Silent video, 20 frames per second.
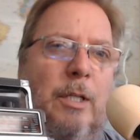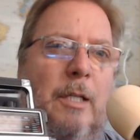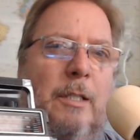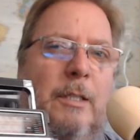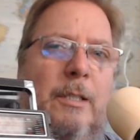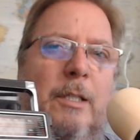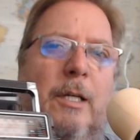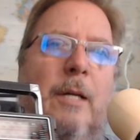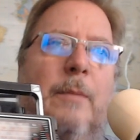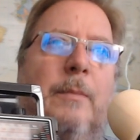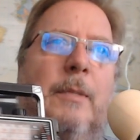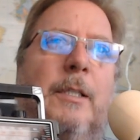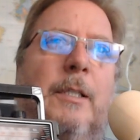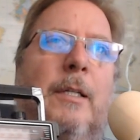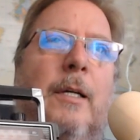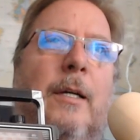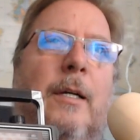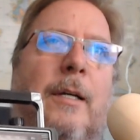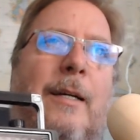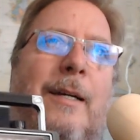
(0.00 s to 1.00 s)
at times,
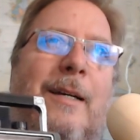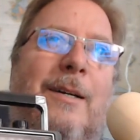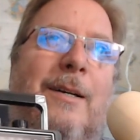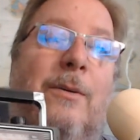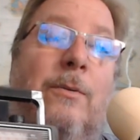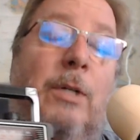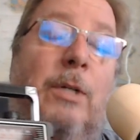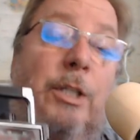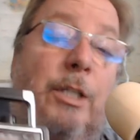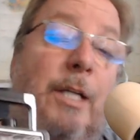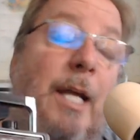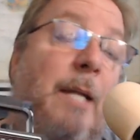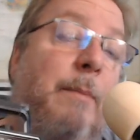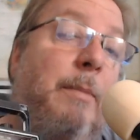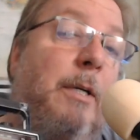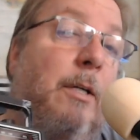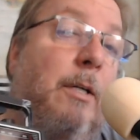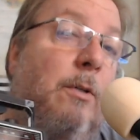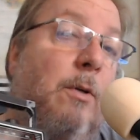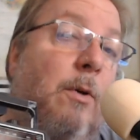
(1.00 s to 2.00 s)
which can
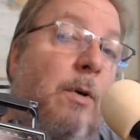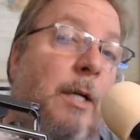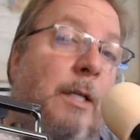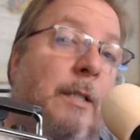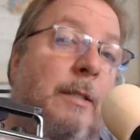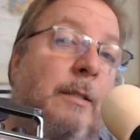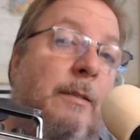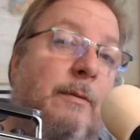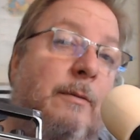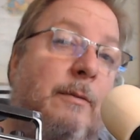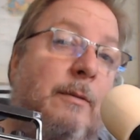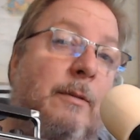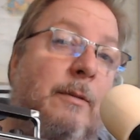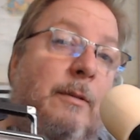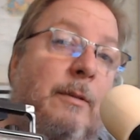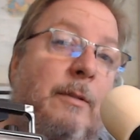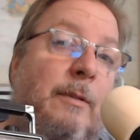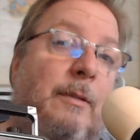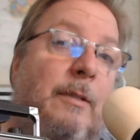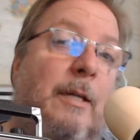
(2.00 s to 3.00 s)
be annoying
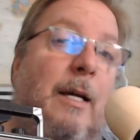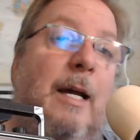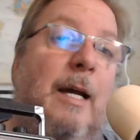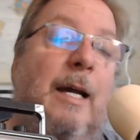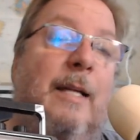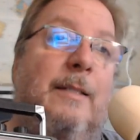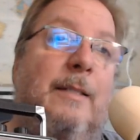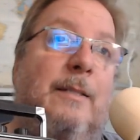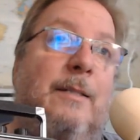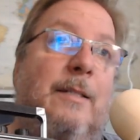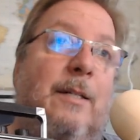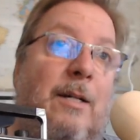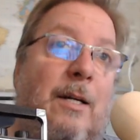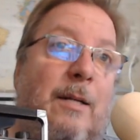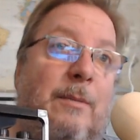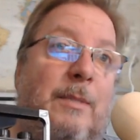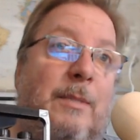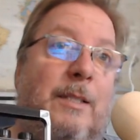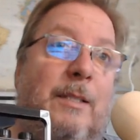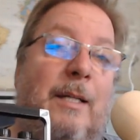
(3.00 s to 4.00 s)
at
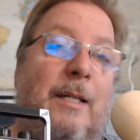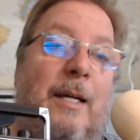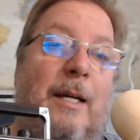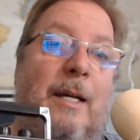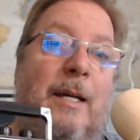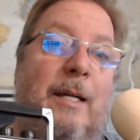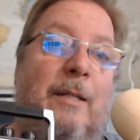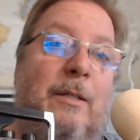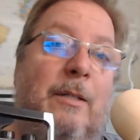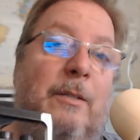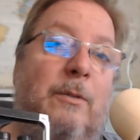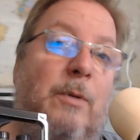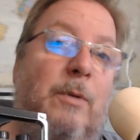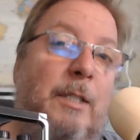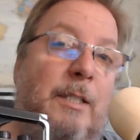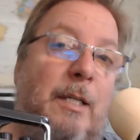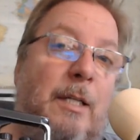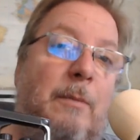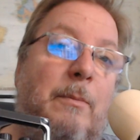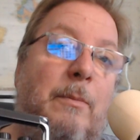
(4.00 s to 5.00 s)
times. And
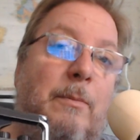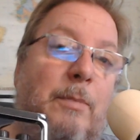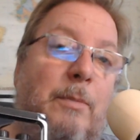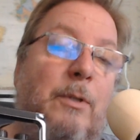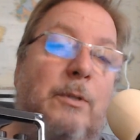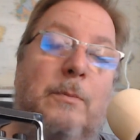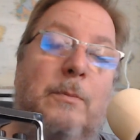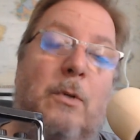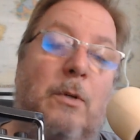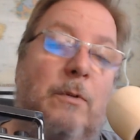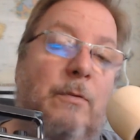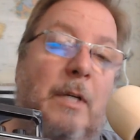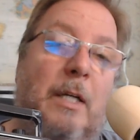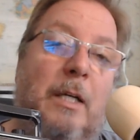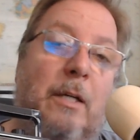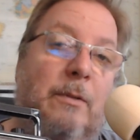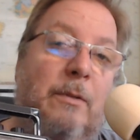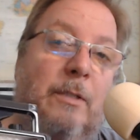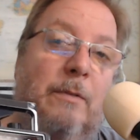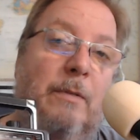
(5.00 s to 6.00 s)
anyways, I'll post more
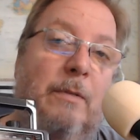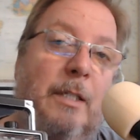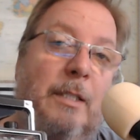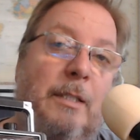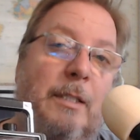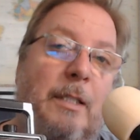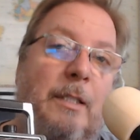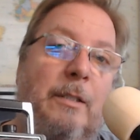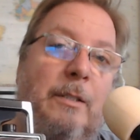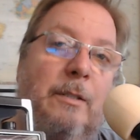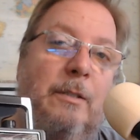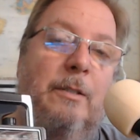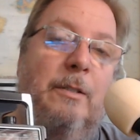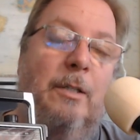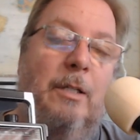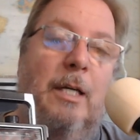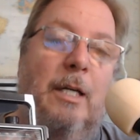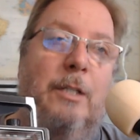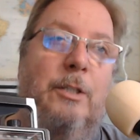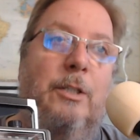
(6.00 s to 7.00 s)
videos of this and
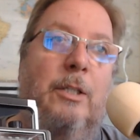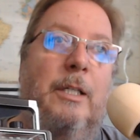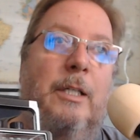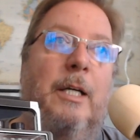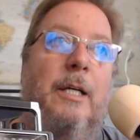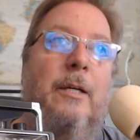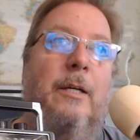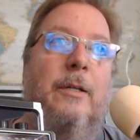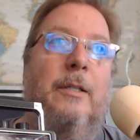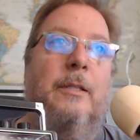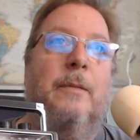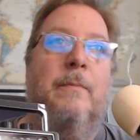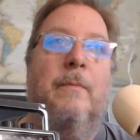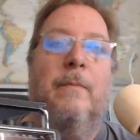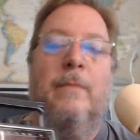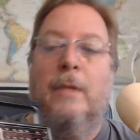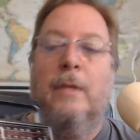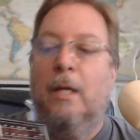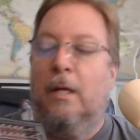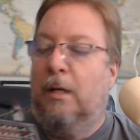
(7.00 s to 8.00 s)
you'll actually hear it.
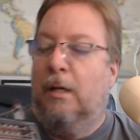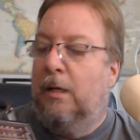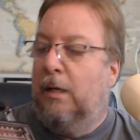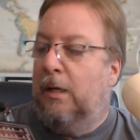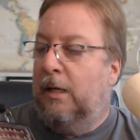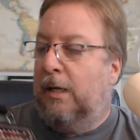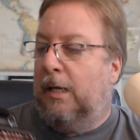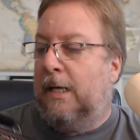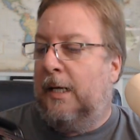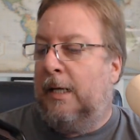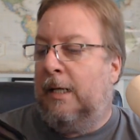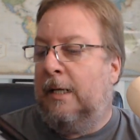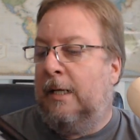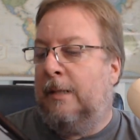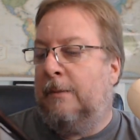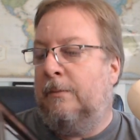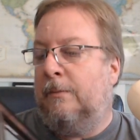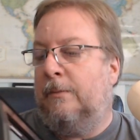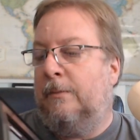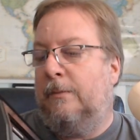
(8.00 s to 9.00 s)

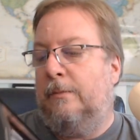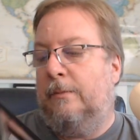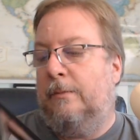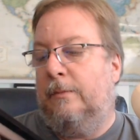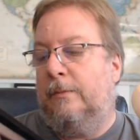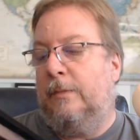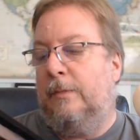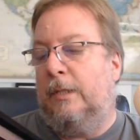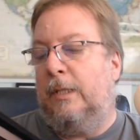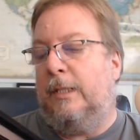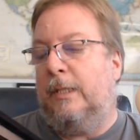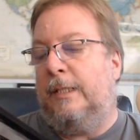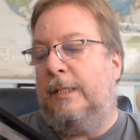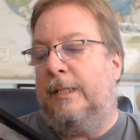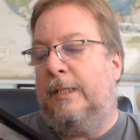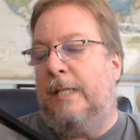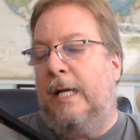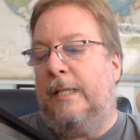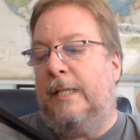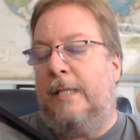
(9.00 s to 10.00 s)
Um, the
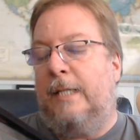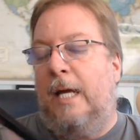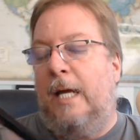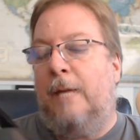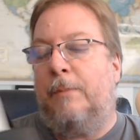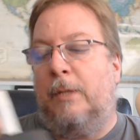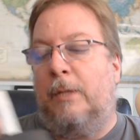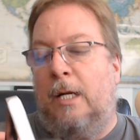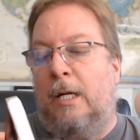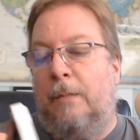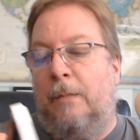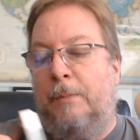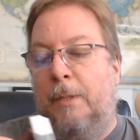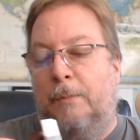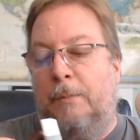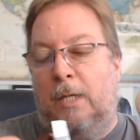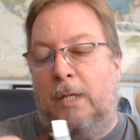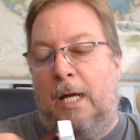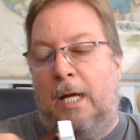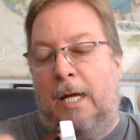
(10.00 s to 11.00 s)
cassette tape, a lot of
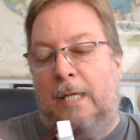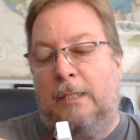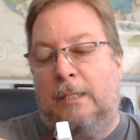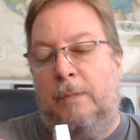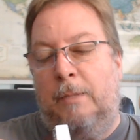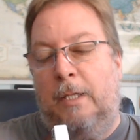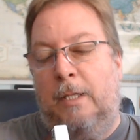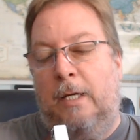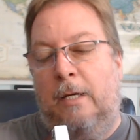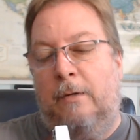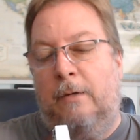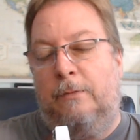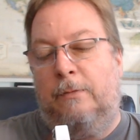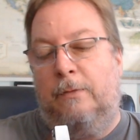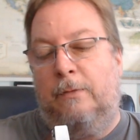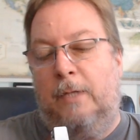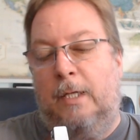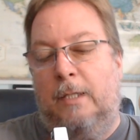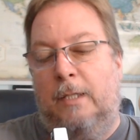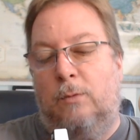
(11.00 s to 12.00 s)
people ask me if
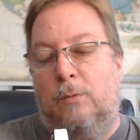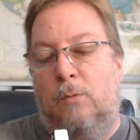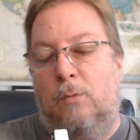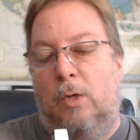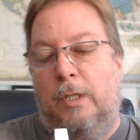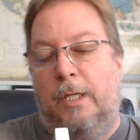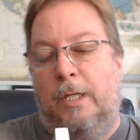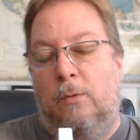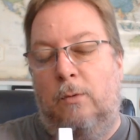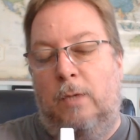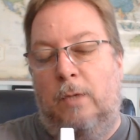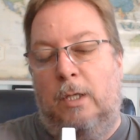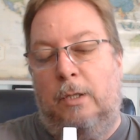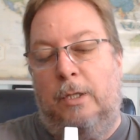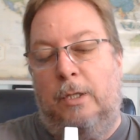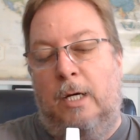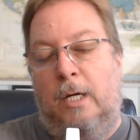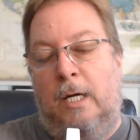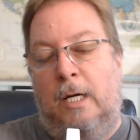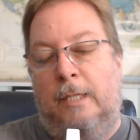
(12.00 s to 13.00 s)
it's working well or
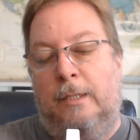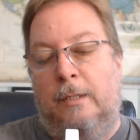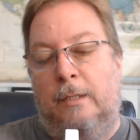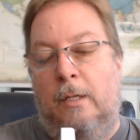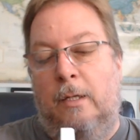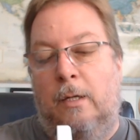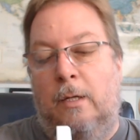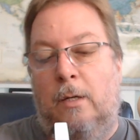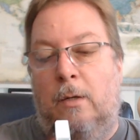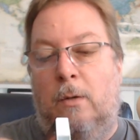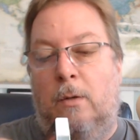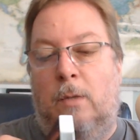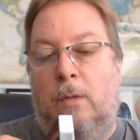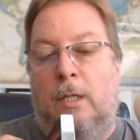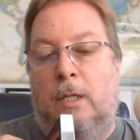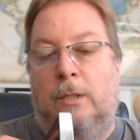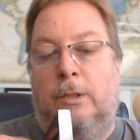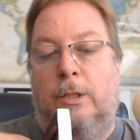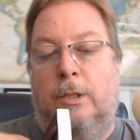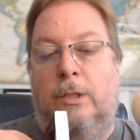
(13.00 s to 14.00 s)
not.
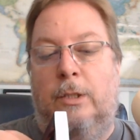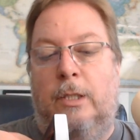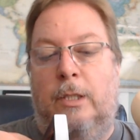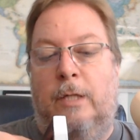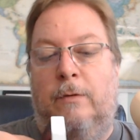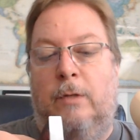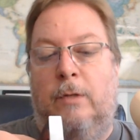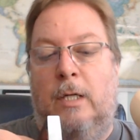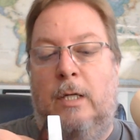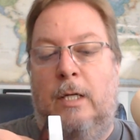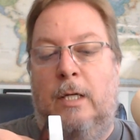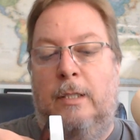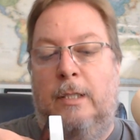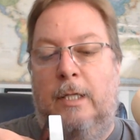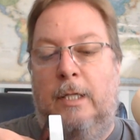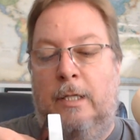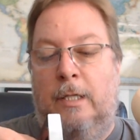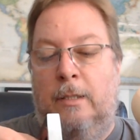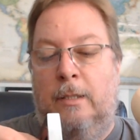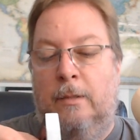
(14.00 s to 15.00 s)
Well, just to give you an
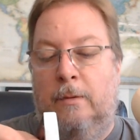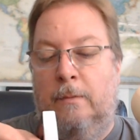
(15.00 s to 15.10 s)
idea,